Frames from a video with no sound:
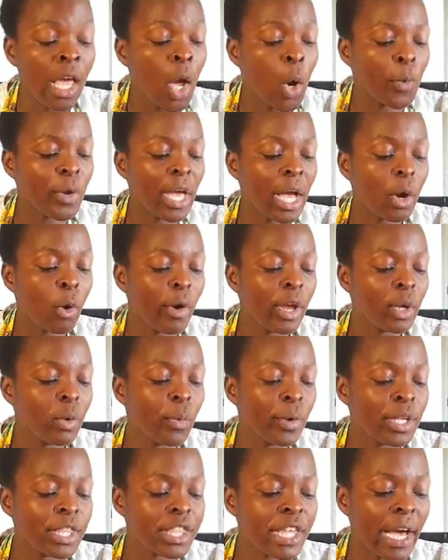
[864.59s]
We are going
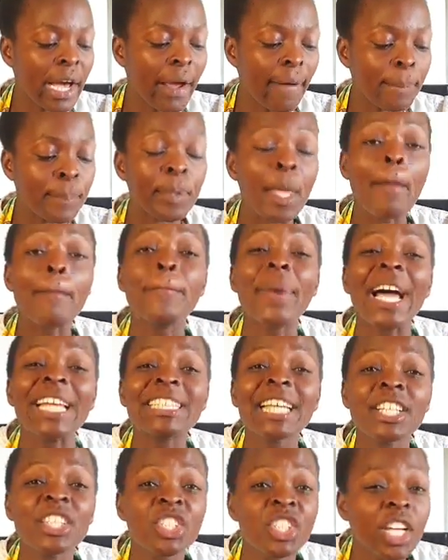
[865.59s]
with
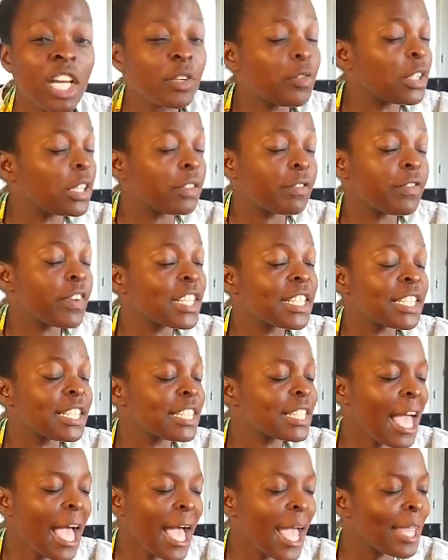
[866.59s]
butter chicken for the first
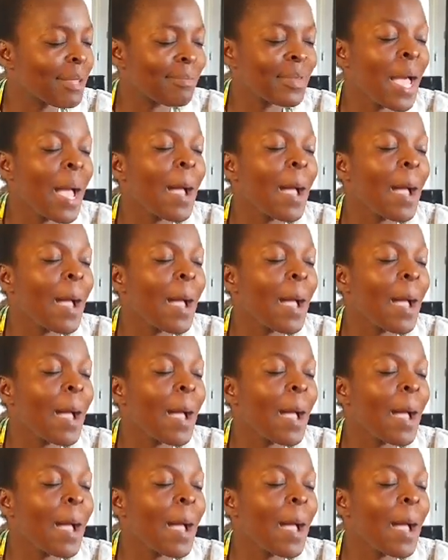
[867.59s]
time.